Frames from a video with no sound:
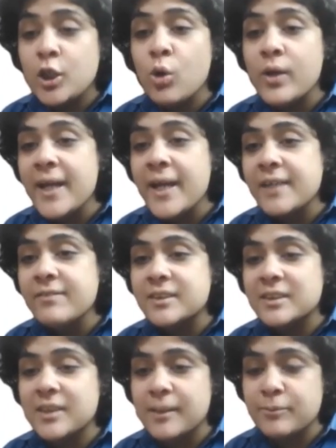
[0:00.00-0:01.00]
donative
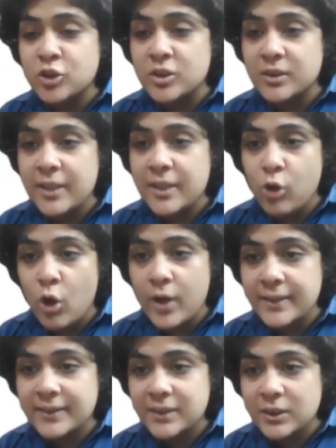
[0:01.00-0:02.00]
inscriptions
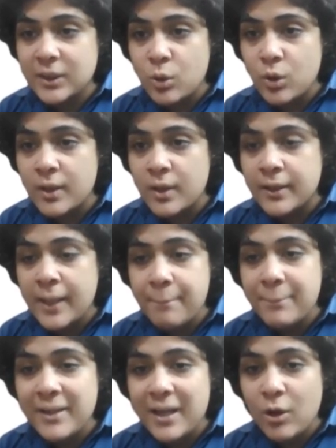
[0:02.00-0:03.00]
recording
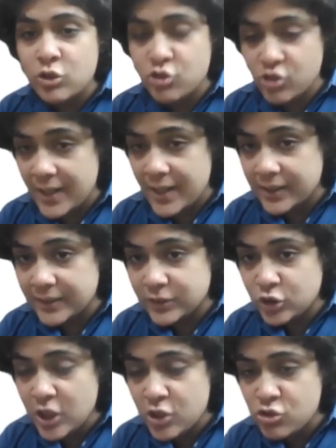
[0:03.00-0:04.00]
temple or shrine
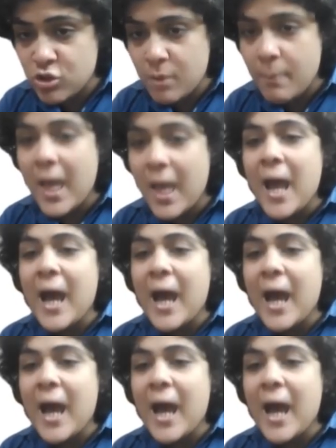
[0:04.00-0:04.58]
construction,